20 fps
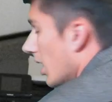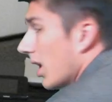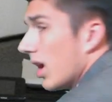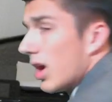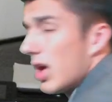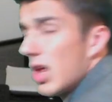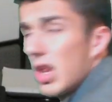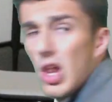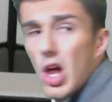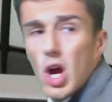
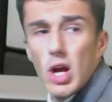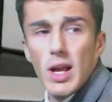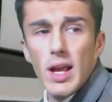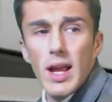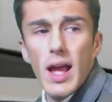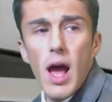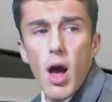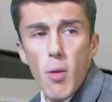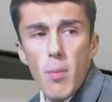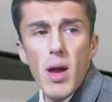Clark,
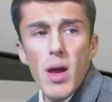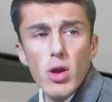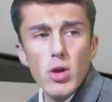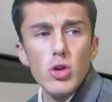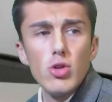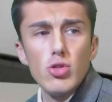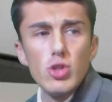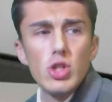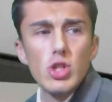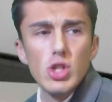how about
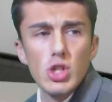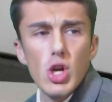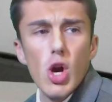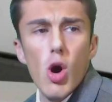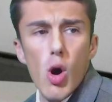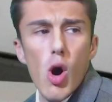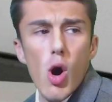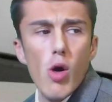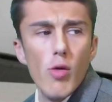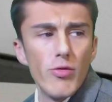you just
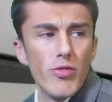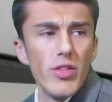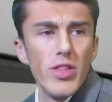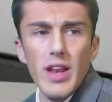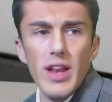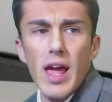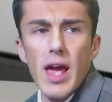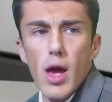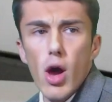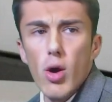go home for the
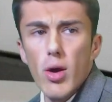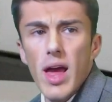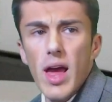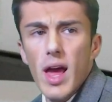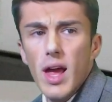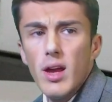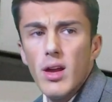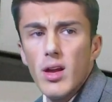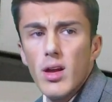day, okay?